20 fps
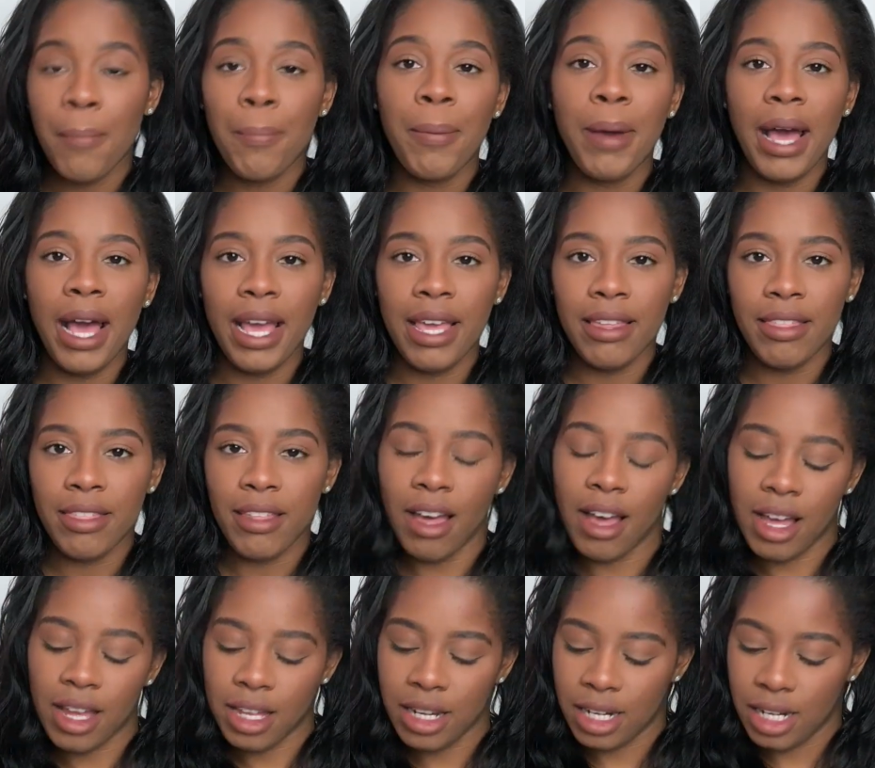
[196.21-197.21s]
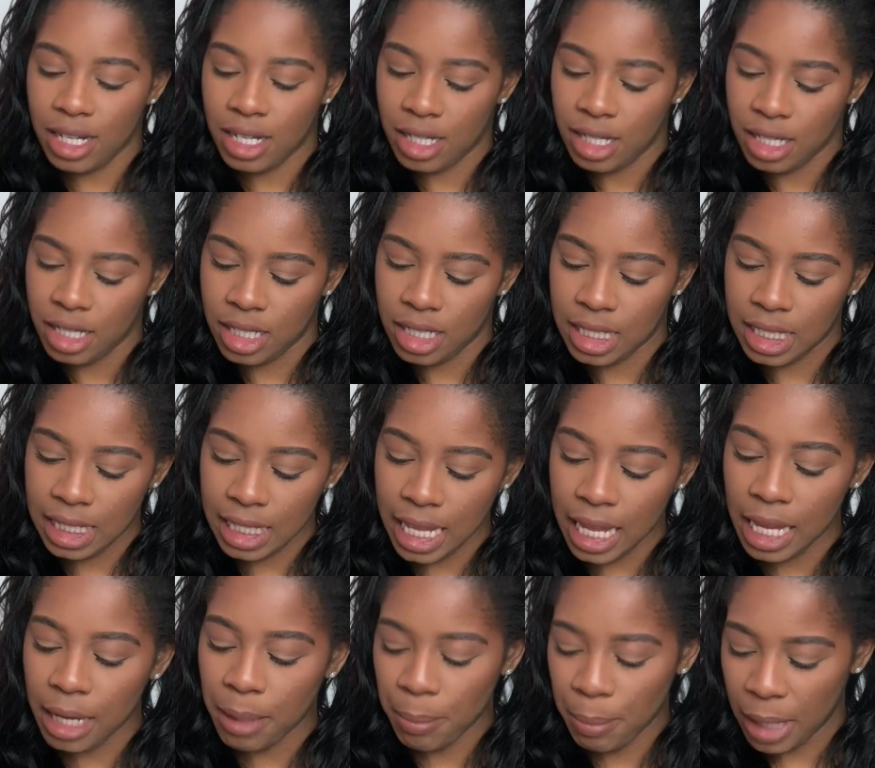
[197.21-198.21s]
python
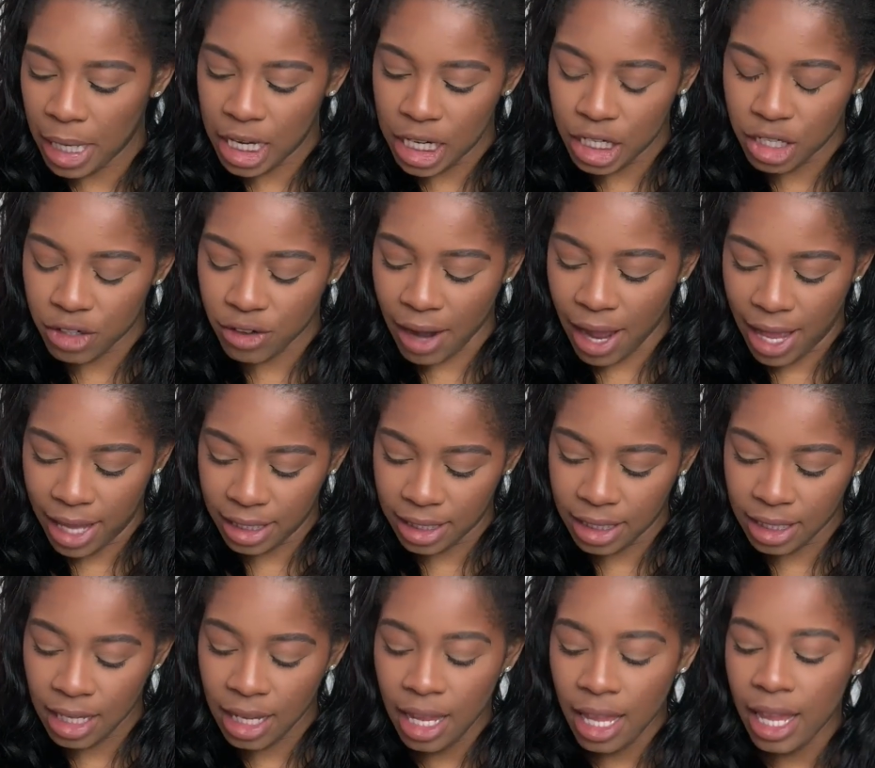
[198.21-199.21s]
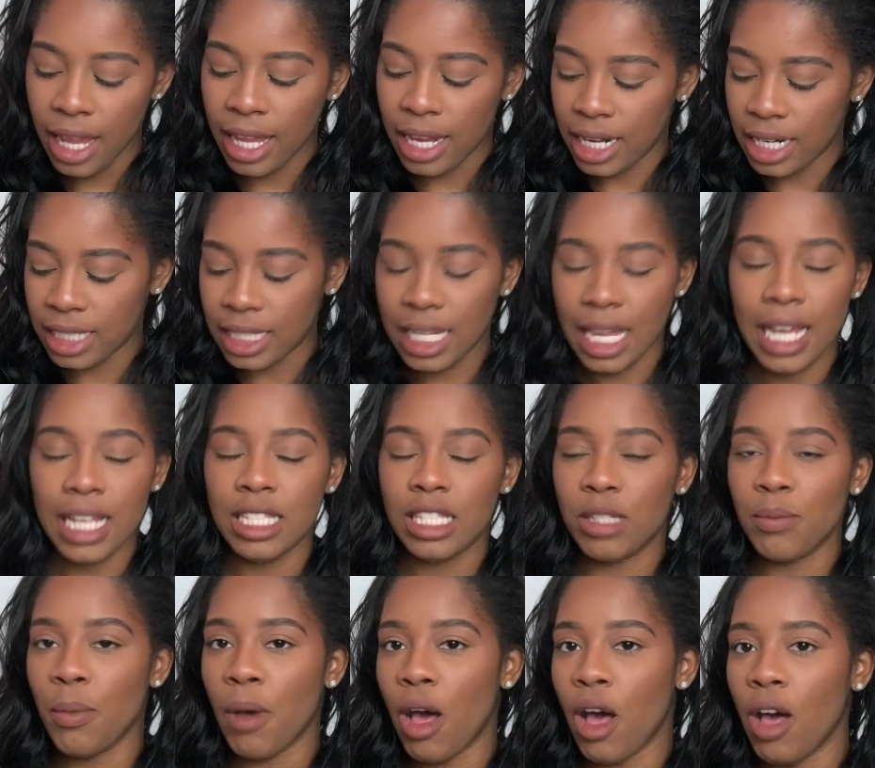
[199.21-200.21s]
snake midi dress in a size
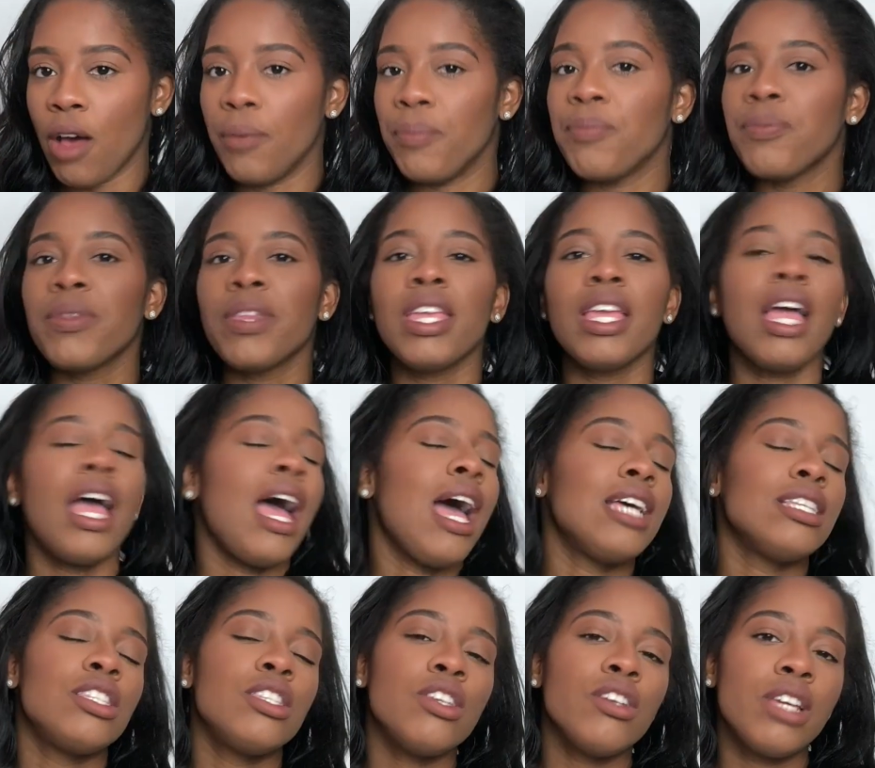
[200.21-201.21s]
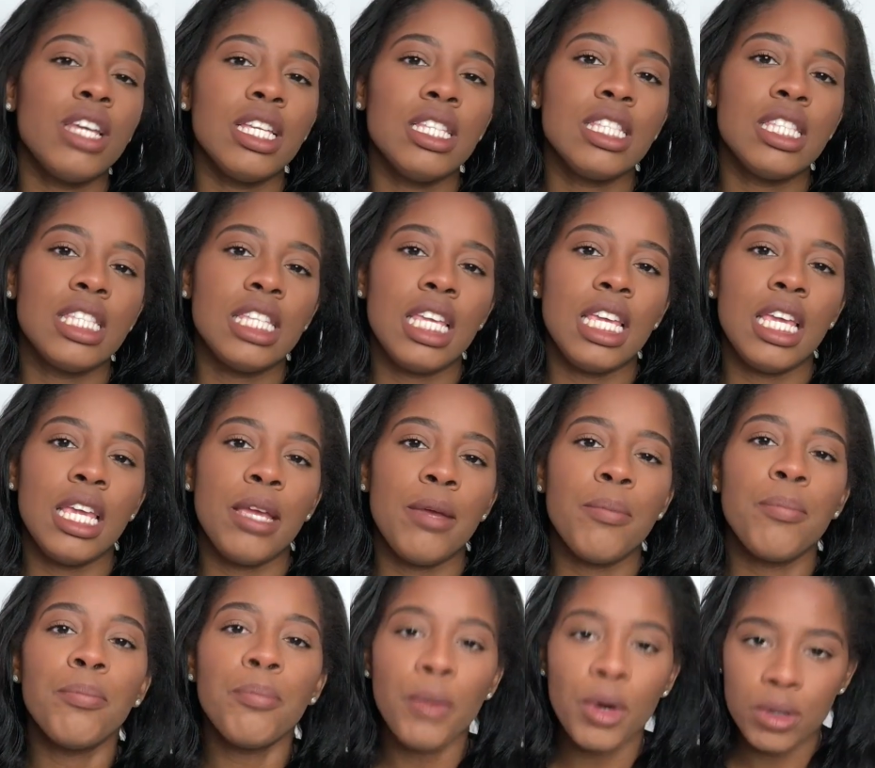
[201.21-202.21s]
small as you can see
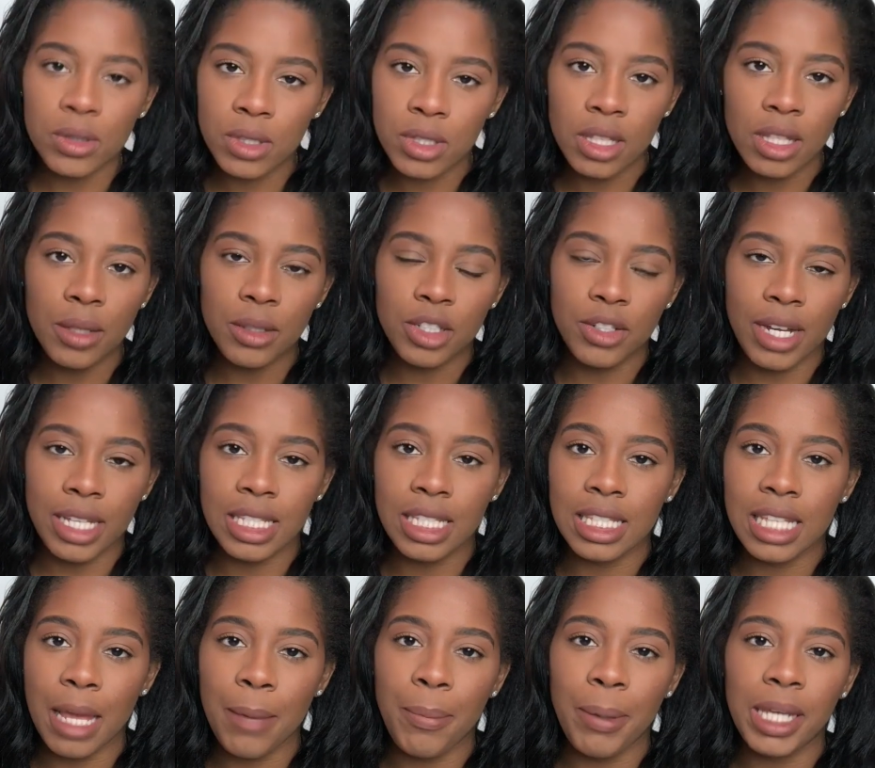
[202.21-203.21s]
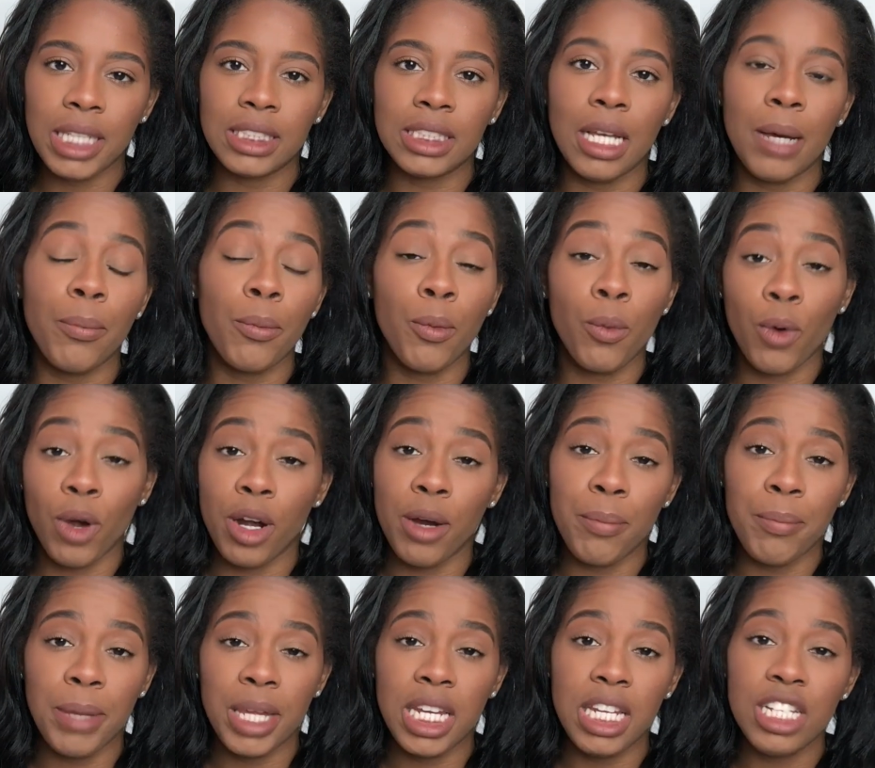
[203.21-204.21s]
most of the dresses i picked up were
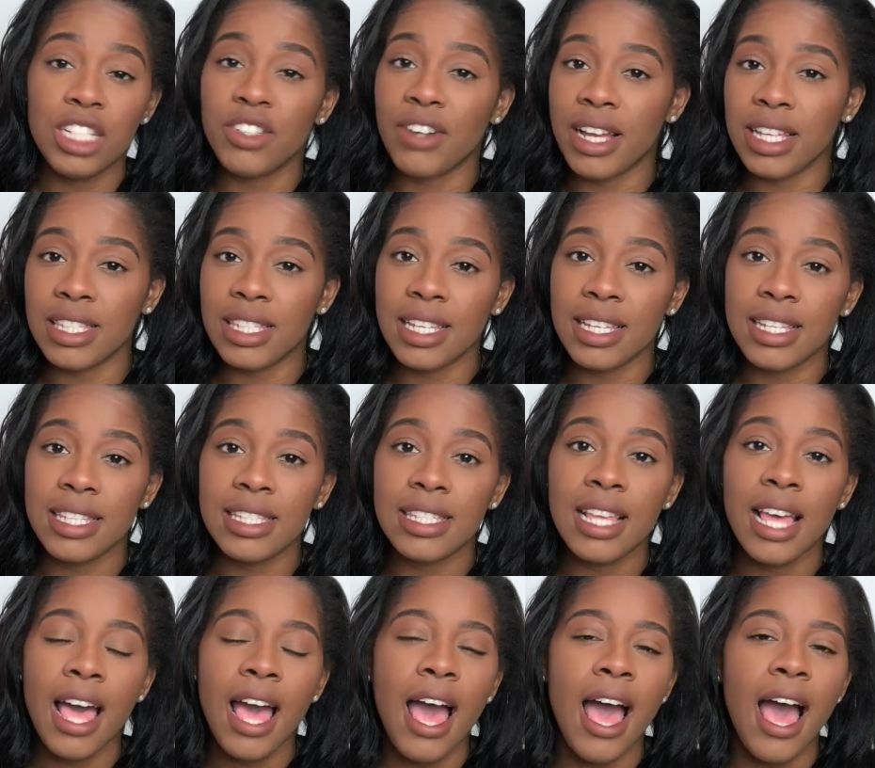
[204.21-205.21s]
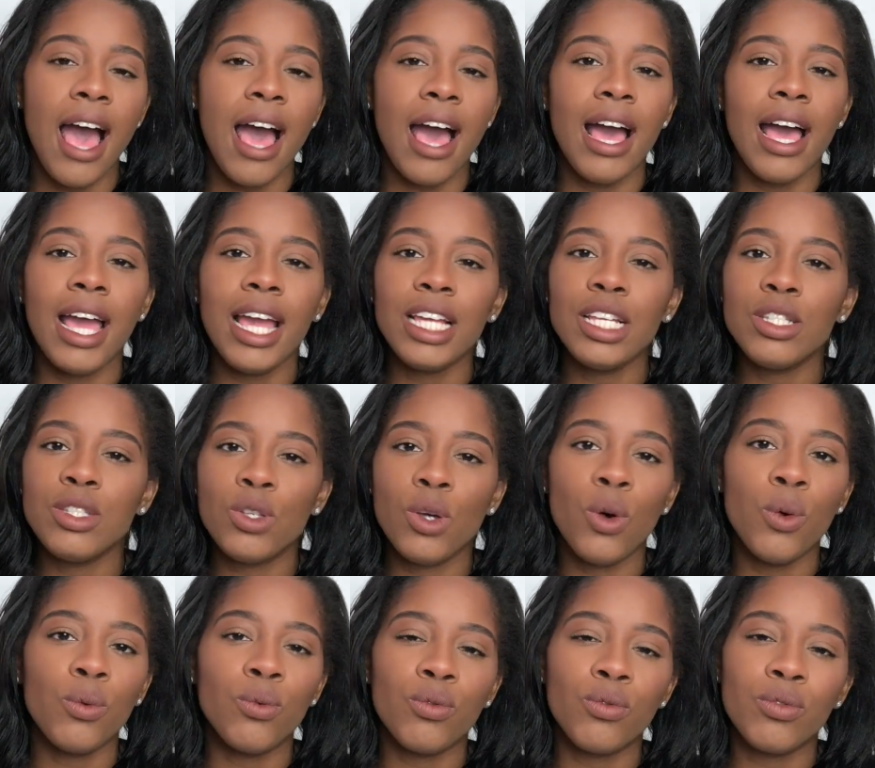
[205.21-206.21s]
midi dresses I
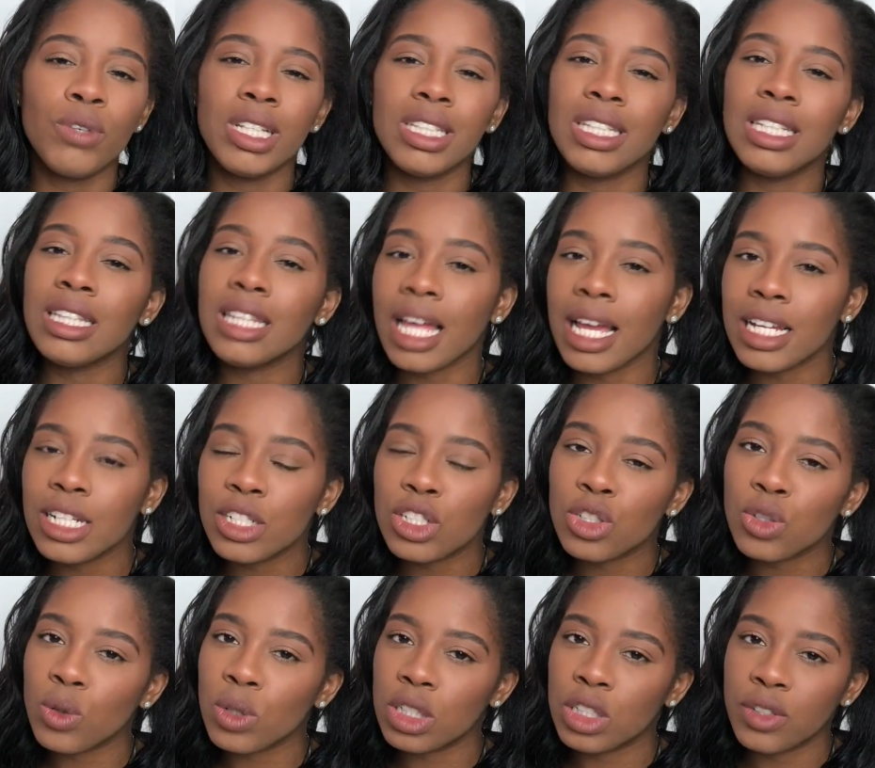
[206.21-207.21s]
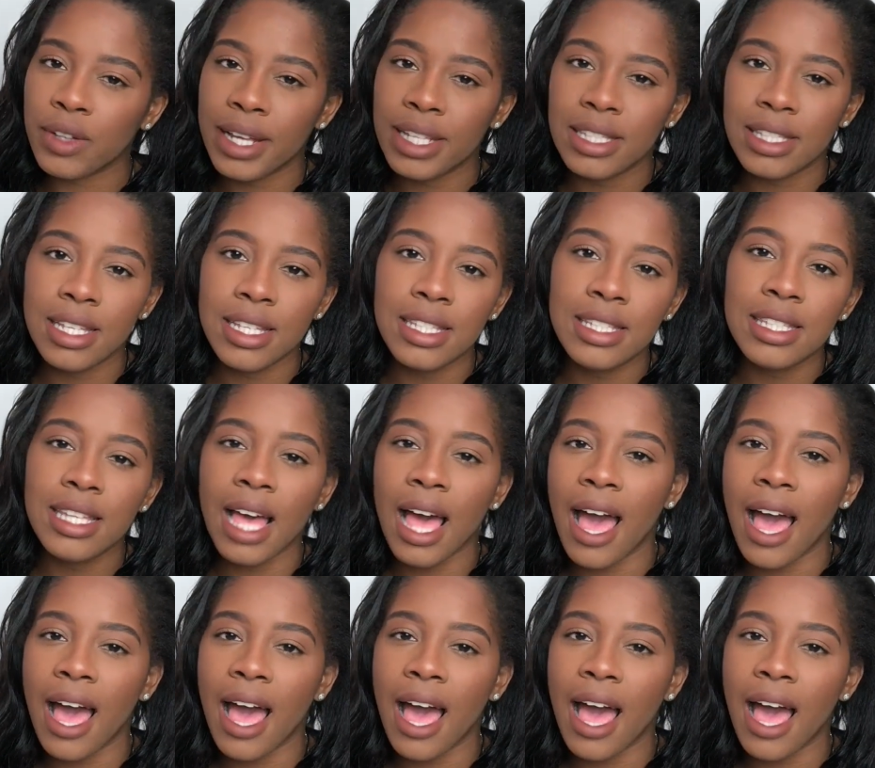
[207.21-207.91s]
don't really like short dresses.